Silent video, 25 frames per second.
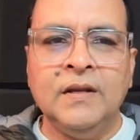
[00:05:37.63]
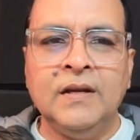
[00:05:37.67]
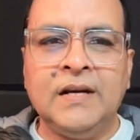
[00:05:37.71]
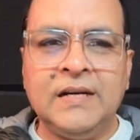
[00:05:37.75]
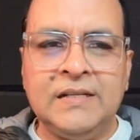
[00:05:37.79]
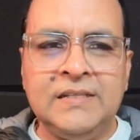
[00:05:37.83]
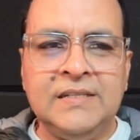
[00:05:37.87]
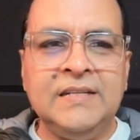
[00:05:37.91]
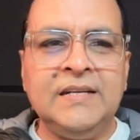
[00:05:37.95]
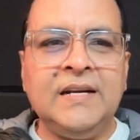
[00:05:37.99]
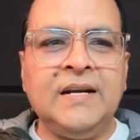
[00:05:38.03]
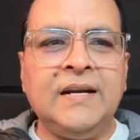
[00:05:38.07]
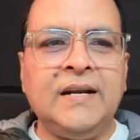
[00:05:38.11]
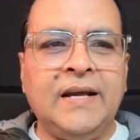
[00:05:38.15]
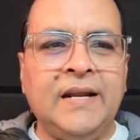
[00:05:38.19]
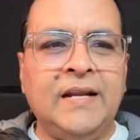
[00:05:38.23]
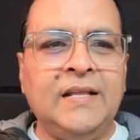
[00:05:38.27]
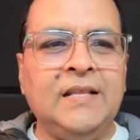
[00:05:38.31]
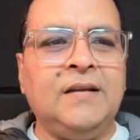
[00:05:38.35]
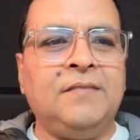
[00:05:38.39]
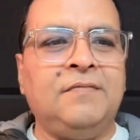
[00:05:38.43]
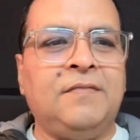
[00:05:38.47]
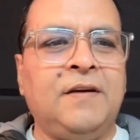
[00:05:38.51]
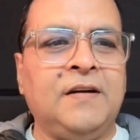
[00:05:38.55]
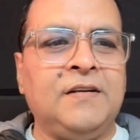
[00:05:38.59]
Consider
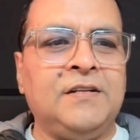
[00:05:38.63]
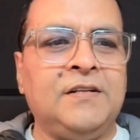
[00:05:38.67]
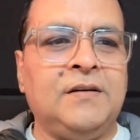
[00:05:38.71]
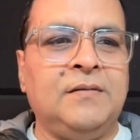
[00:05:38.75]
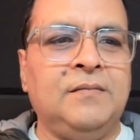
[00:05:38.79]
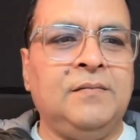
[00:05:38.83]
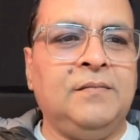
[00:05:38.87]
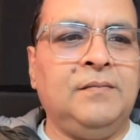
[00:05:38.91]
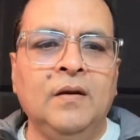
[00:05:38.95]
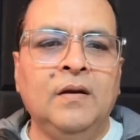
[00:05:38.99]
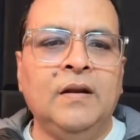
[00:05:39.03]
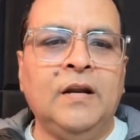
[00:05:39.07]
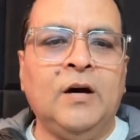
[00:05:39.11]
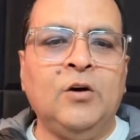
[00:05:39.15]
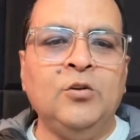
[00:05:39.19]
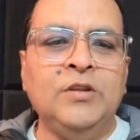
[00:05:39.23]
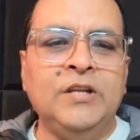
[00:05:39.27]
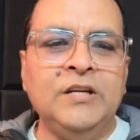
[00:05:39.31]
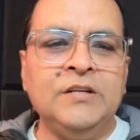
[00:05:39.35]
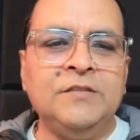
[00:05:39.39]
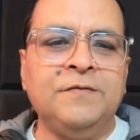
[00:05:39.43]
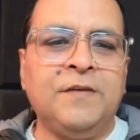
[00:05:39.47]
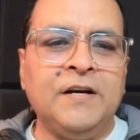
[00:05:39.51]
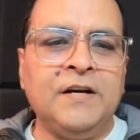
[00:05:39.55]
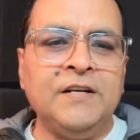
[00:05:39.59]
another function. Now
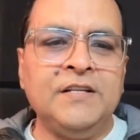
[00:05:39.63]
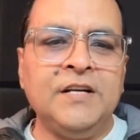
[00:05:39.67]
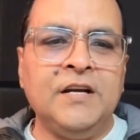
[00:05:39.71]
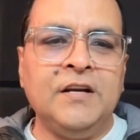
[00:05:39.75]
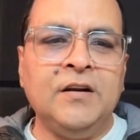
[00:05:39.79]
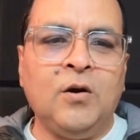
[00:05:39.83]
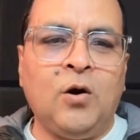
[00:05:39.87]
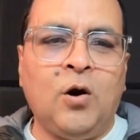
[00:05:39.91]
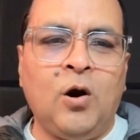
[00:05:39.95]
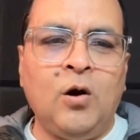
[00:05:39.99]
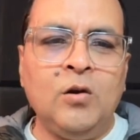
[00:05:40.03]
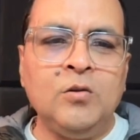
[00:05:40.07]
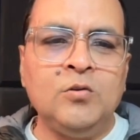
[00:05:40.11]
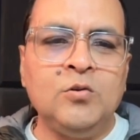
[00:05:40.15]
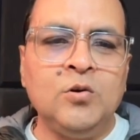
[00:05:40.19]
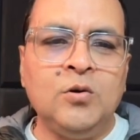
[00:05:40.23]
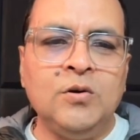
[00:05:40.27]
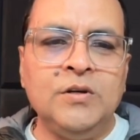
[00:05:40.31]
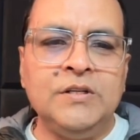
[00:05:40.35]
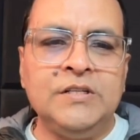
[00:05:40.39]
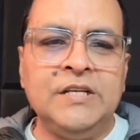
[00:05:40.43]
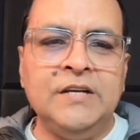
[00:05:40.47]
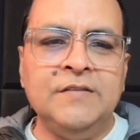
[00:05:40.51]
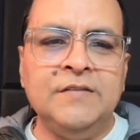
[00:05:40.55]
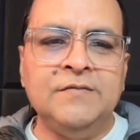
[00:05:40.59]
this function also
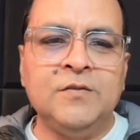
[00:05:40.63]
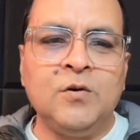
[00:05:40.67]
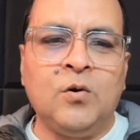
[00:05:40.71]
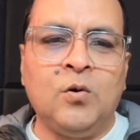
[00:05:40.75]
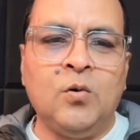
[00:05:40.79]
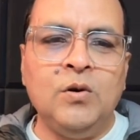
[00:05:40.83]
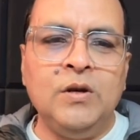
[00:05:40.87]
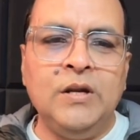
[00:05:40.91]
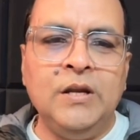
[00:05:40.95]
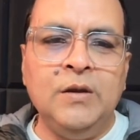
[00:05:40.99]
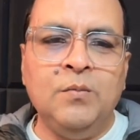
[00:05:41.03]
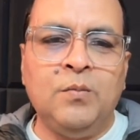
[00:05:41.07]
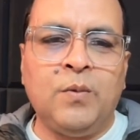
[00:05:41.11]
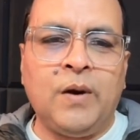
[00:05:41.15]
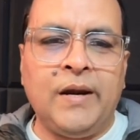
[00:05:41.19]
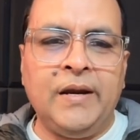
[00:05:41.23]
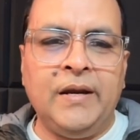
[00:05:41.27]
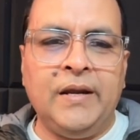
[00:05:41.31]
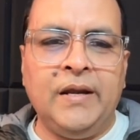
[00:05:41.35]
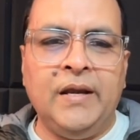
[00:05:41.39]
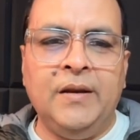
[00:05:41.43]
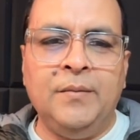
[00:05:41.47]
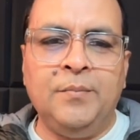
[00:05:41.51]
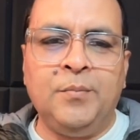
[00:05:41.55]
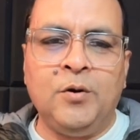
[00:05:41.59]
receives only
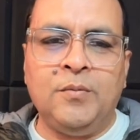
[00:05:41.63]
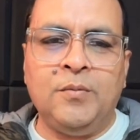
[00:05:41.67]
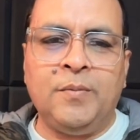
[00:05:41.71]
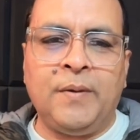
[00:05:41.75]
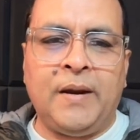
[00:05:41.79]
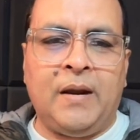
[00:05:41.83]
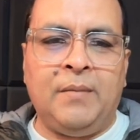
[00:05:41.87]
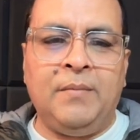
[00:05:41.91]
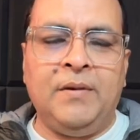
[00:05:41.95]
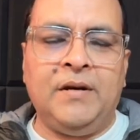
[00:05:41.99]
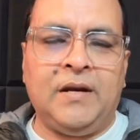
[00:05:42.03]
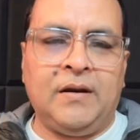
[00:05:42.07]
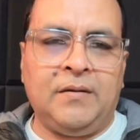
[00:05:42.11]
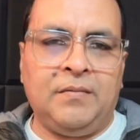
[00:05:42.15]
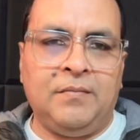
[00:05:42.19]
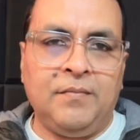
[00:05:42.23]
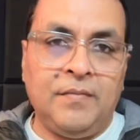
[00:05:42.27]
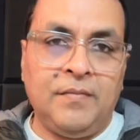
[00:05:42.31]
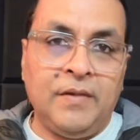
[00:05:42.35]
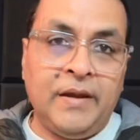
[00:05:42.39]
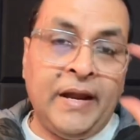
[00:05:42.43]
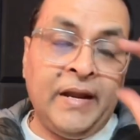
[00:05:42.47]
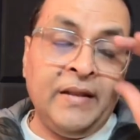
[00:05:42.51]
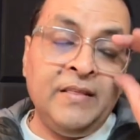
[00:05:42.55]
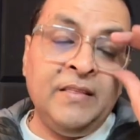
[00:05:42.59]
one input parameter,
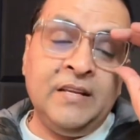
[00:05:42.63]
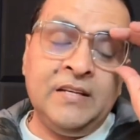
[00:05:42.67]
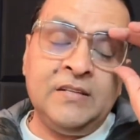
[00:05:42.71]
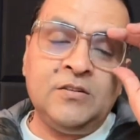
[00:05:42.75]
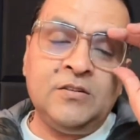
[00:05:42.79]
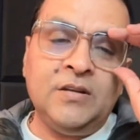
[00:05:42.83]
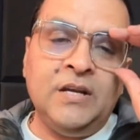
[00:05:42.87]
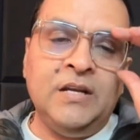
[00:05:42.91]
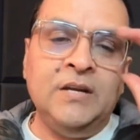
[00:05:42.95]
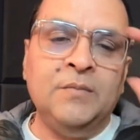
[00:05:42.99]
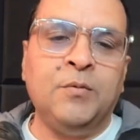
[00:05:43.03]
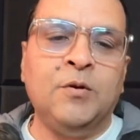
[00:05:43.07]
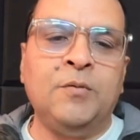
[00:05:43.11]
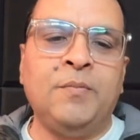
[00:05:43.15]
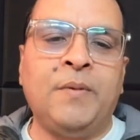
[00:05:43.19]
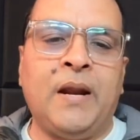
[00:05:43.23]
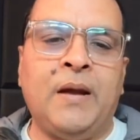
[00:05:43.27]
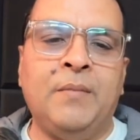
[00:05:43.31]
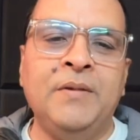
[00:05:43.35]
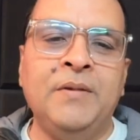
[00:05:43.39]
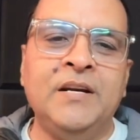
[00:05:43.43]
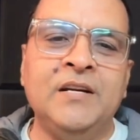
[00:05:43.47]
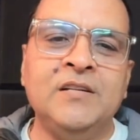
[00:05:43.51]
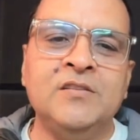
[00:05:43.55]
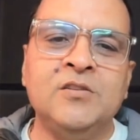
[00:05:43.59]
and this input
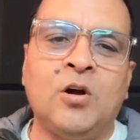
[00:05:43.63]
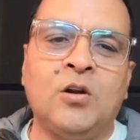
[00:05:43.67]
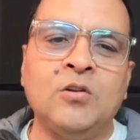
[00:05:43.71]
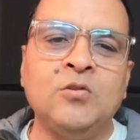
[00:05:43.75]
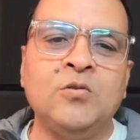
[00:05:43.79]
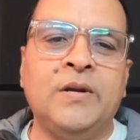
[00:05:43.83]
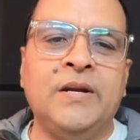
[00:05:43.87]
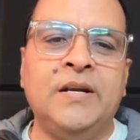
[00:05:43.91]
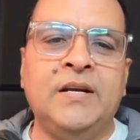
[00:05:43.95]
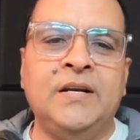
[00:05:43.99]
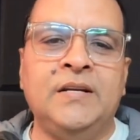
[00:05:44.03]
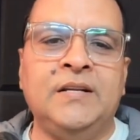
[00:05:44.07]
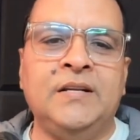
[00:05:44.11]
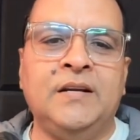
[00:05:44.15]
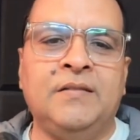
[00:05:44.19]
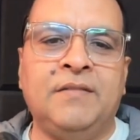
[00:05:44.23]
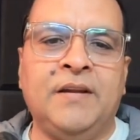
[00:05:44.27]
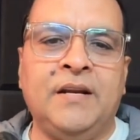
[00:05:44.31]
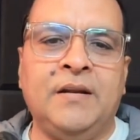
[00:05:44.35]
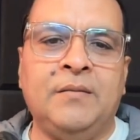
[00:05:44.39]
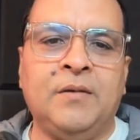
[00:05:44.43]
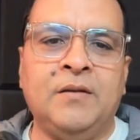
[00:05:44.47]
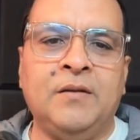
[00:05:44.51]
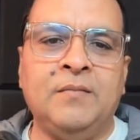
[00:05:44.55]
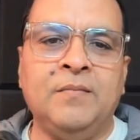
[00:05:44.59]
parameter is also an integer
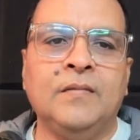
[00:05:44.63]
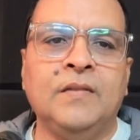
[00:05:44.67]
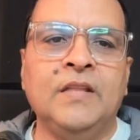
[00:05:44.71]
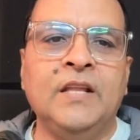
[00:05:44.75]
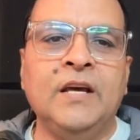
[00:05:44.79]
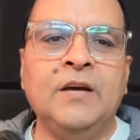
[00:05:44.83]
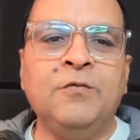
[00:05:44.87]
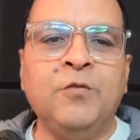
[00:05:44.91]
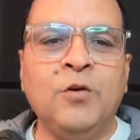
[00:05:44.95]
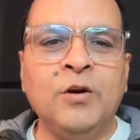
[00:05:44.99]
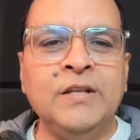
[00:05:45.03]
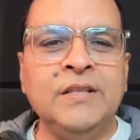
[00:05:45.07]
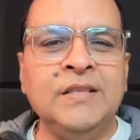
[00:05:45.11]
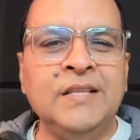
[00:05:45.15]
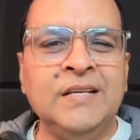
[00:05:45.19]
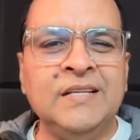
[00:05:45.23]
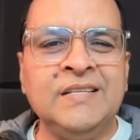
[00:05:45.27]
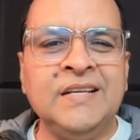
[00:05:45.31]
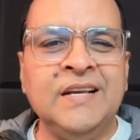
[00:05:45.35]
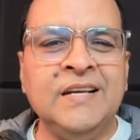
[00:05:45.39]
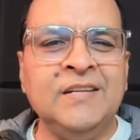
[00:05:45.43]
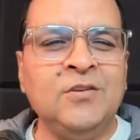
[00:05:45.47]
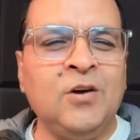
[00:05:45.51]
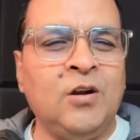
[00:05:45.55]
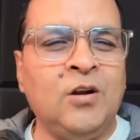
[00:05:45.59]
variable. Therefore, in this
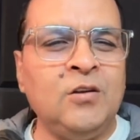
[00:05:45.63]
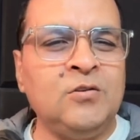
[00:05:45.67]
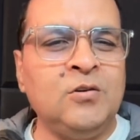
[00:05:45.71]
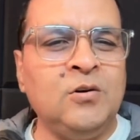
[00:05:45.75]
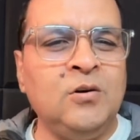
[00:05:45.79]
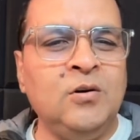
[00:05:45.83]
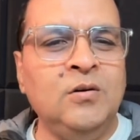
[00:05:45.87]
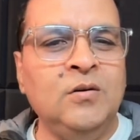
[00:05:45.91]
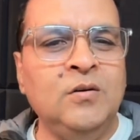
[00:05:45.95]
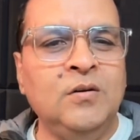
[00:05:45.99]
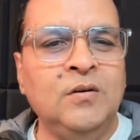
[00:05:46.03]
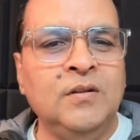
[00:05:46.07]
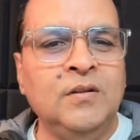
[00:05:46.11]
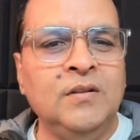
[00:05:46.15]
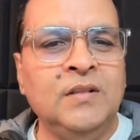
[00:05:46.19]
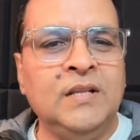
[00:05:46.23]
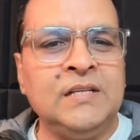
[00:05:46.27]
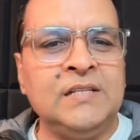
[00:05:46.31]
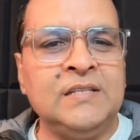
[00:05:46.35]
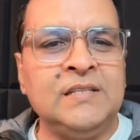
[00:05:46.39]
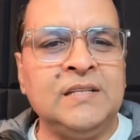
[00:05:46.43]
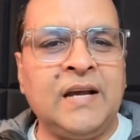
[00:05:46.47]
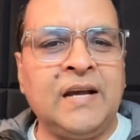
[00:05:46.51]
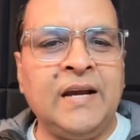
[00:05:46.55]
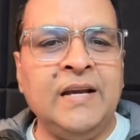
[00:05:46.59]
case also, the
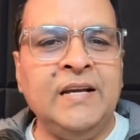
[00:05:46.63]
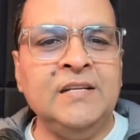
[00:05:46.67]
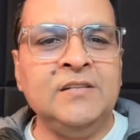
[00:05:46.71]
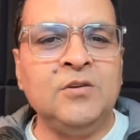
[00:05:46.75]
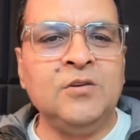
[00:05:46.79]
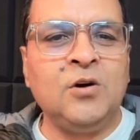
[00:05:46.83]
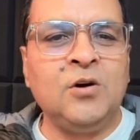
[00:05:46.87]
size